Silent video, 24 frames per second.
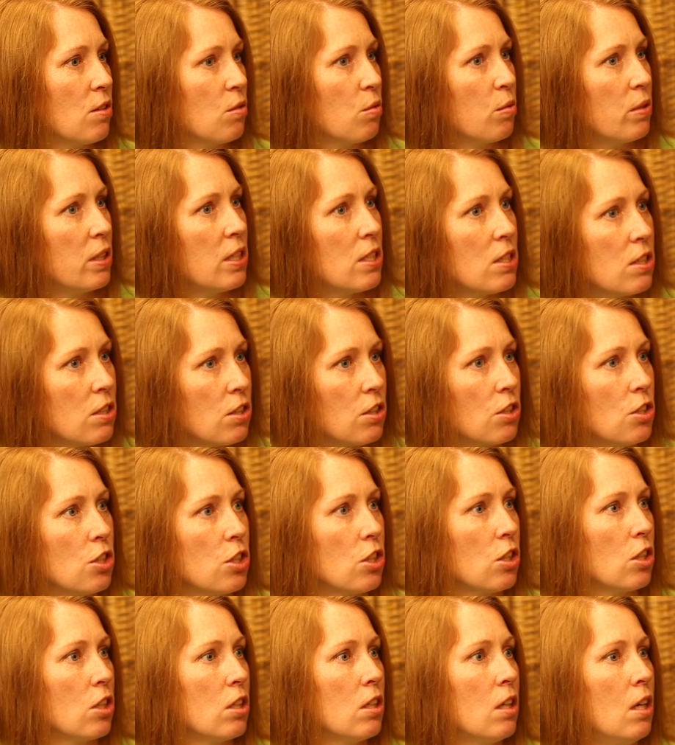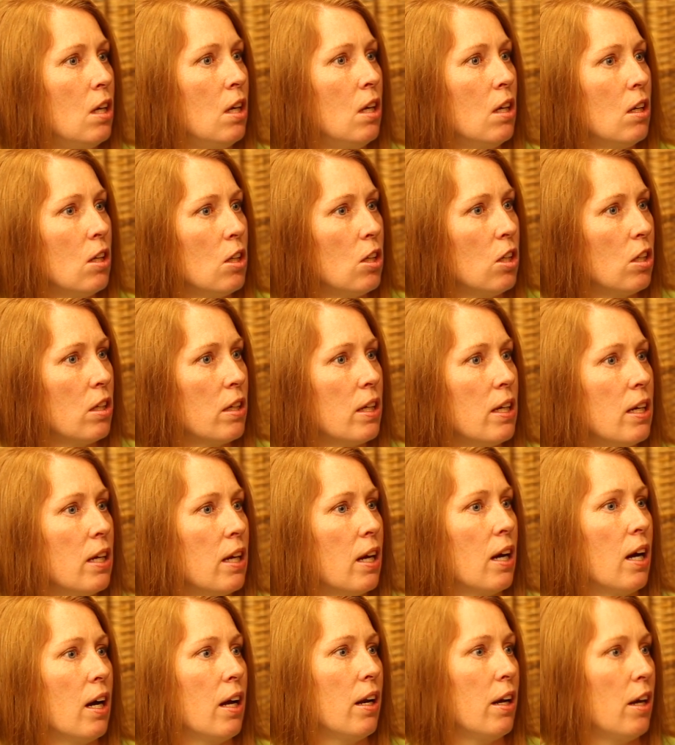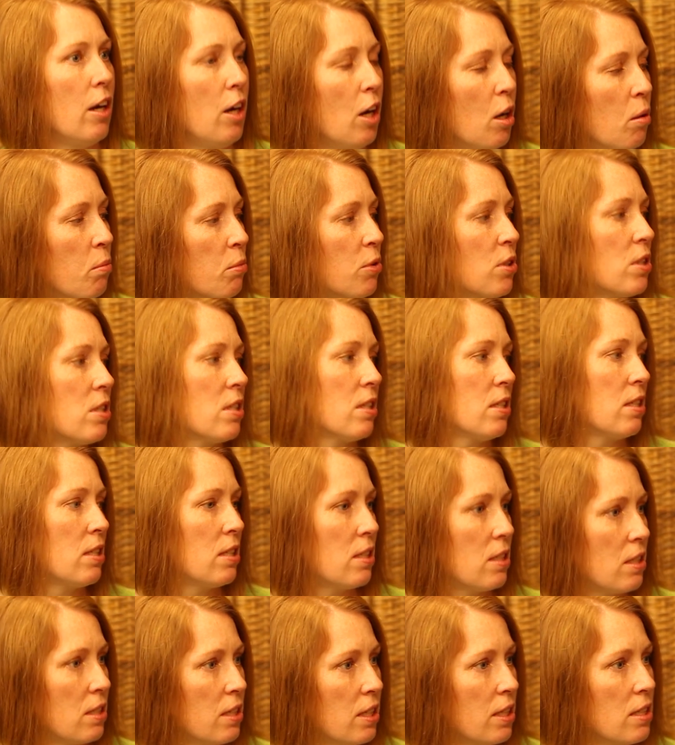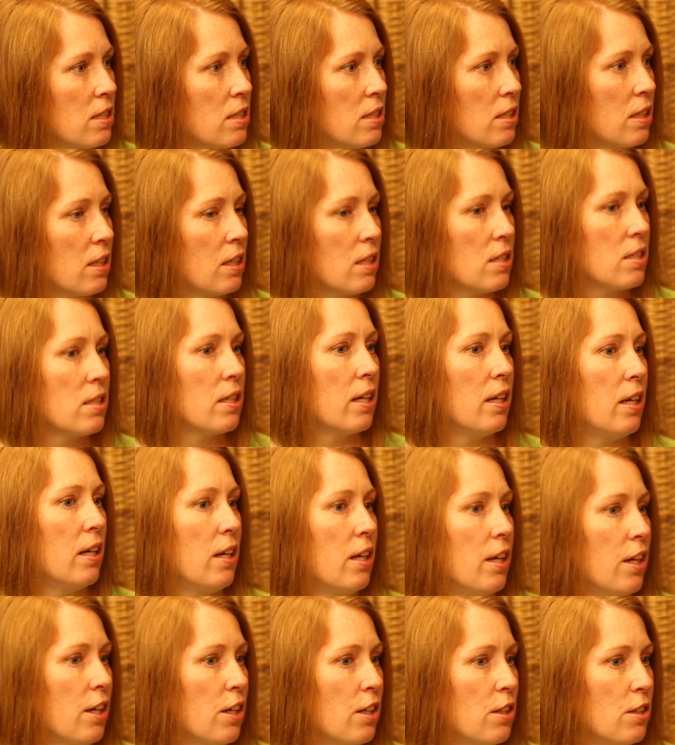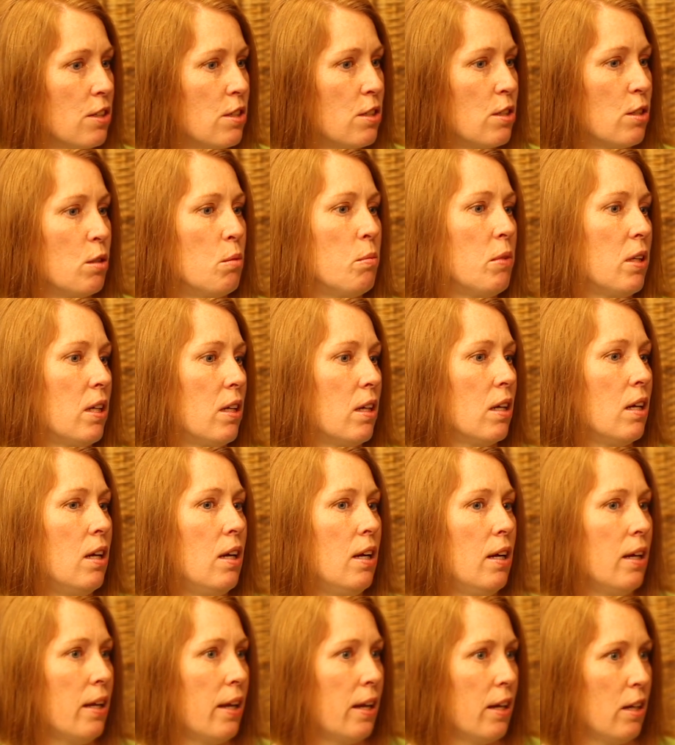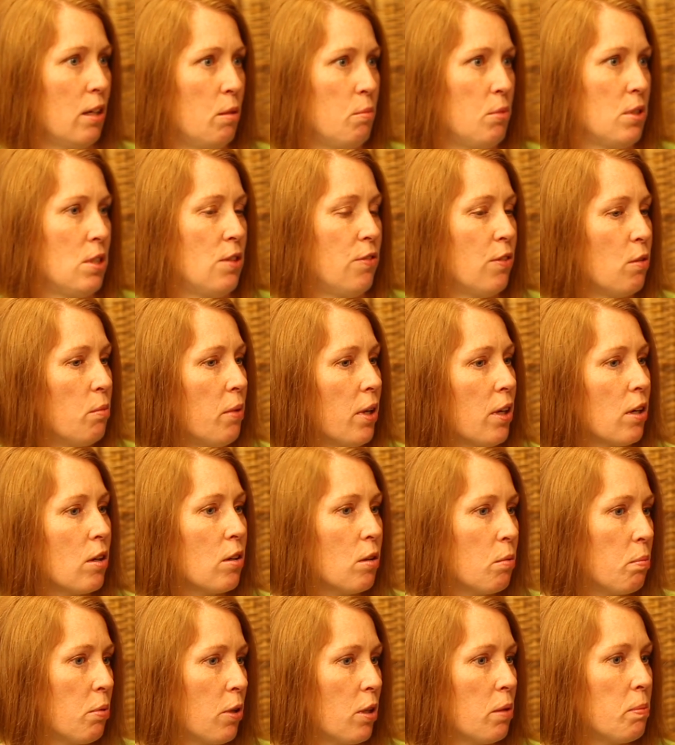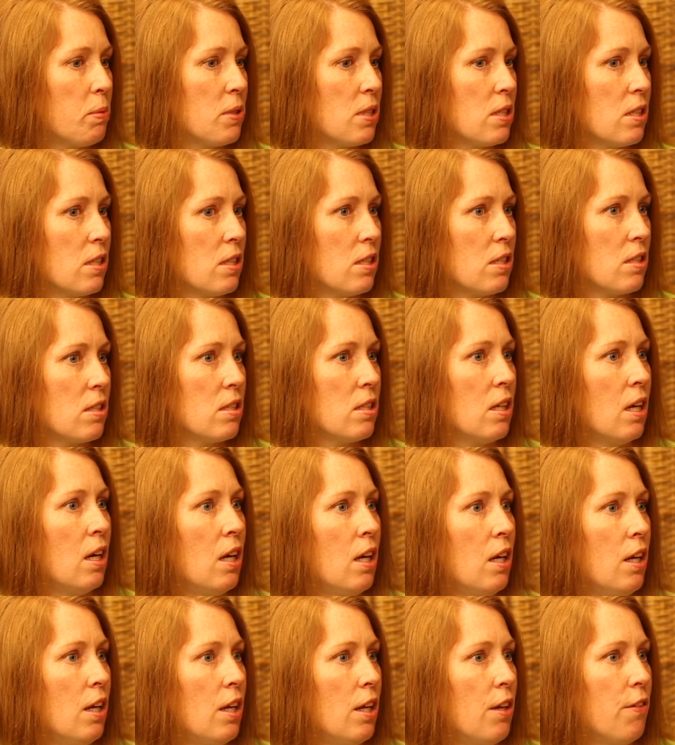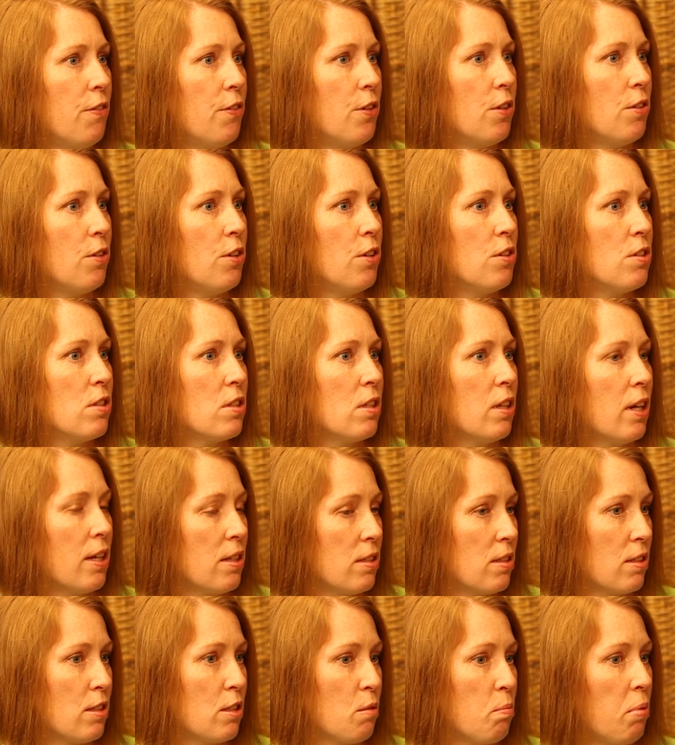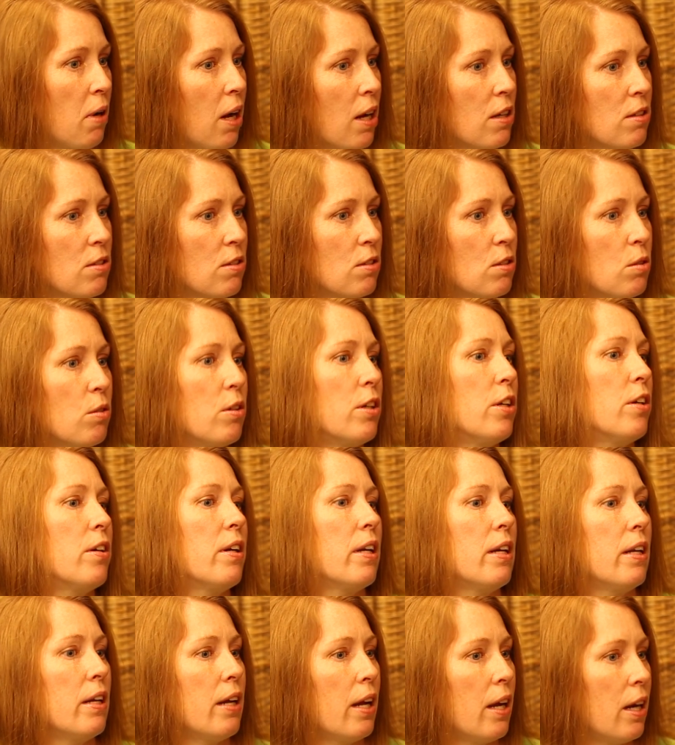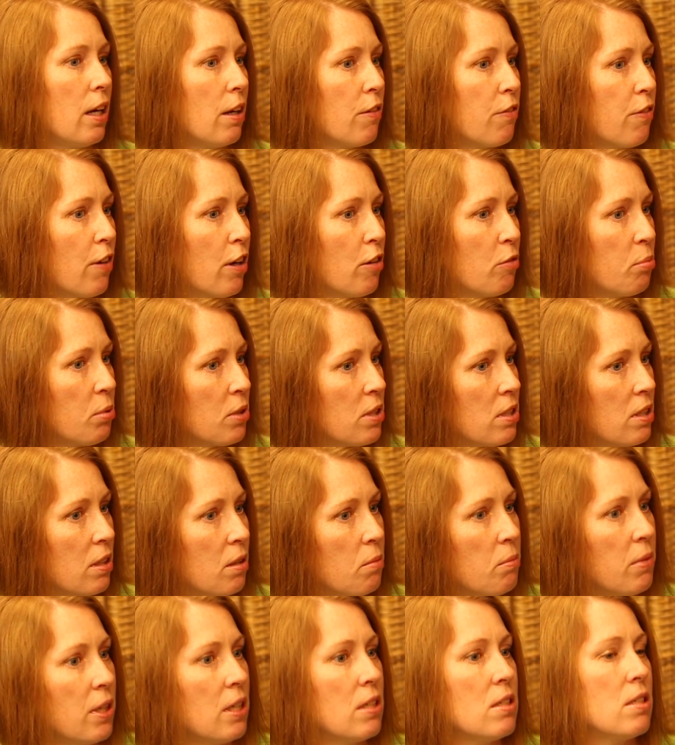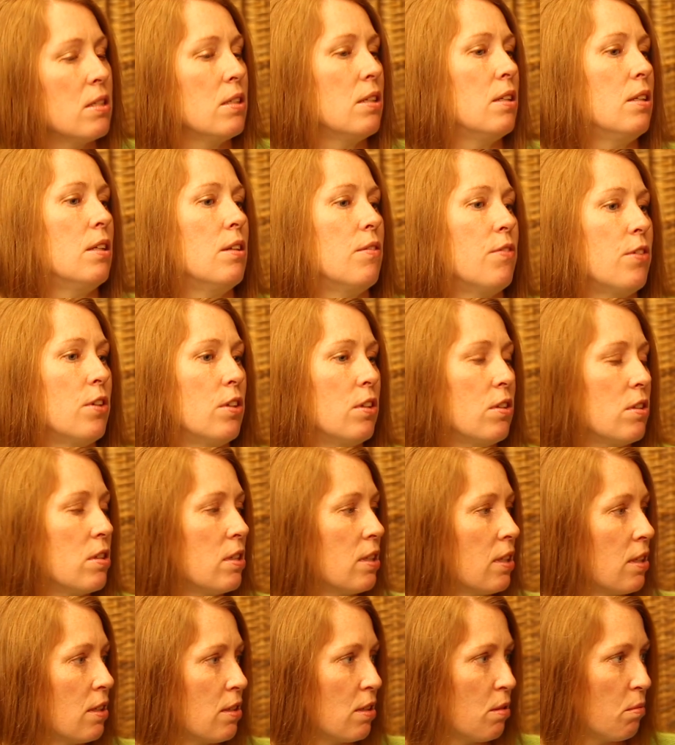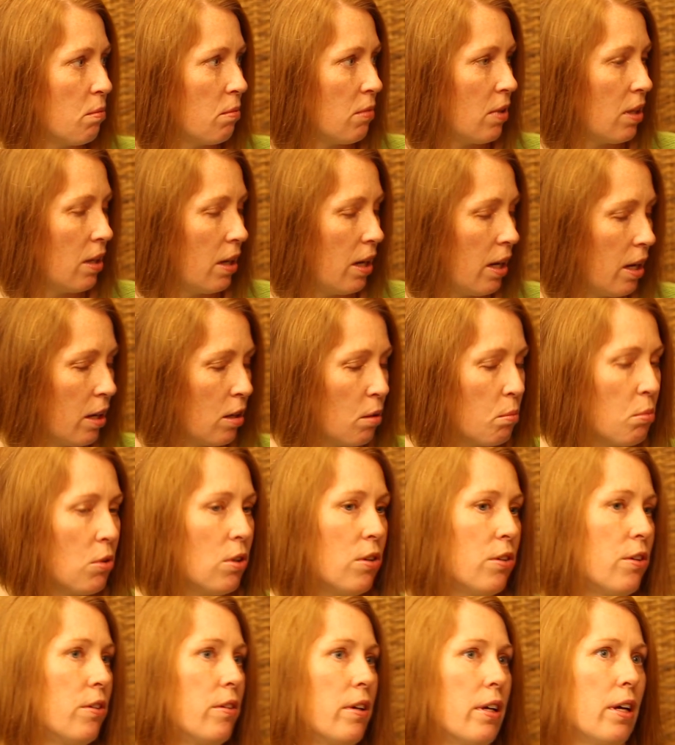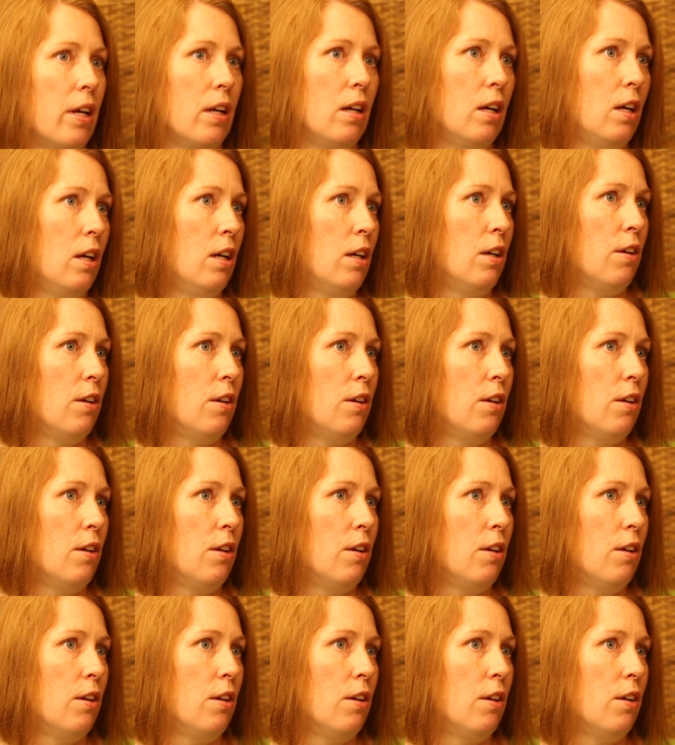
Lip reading: As a researcher, looking at numbers and statistics and consuming cannabis for medical purposes, if you use it as a suppository, you're getting 85% medicine. If you're using it as an edible, you get